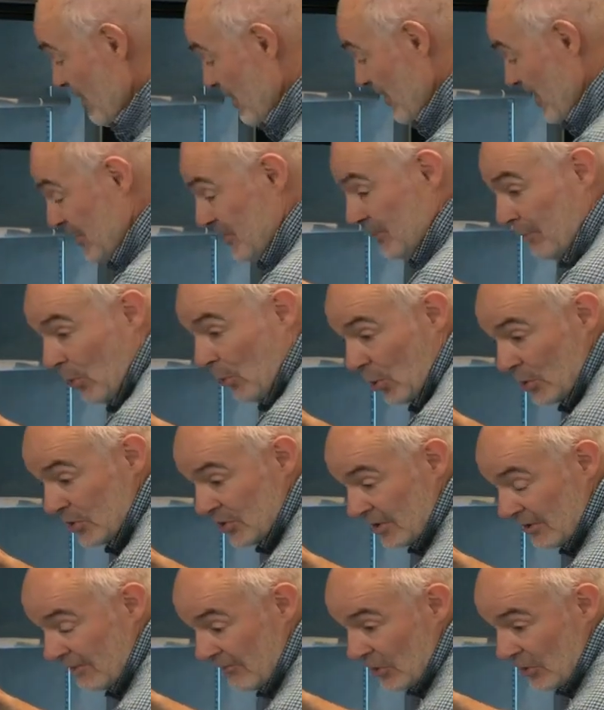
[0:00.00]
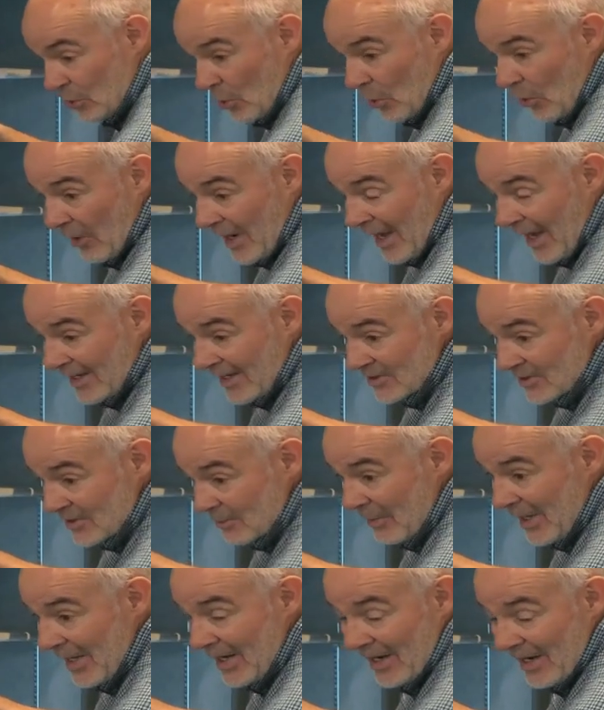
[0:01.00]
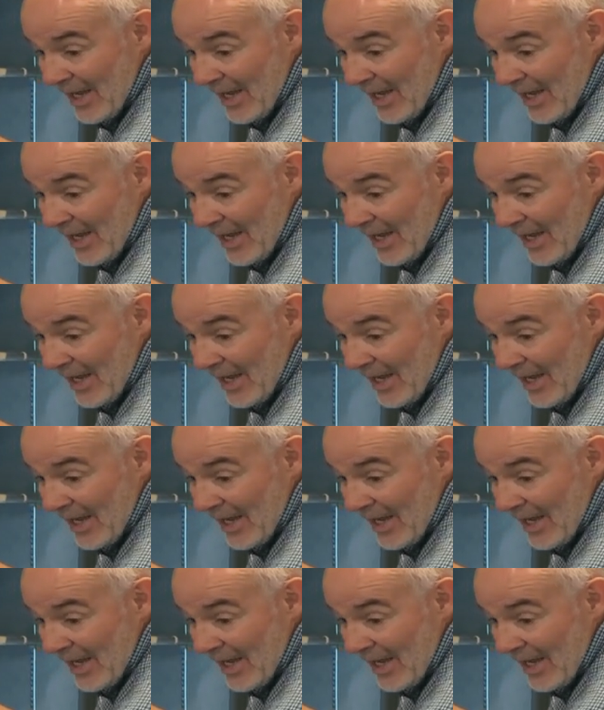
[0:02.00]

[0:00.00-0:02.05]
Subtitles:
this portion of the door has to bend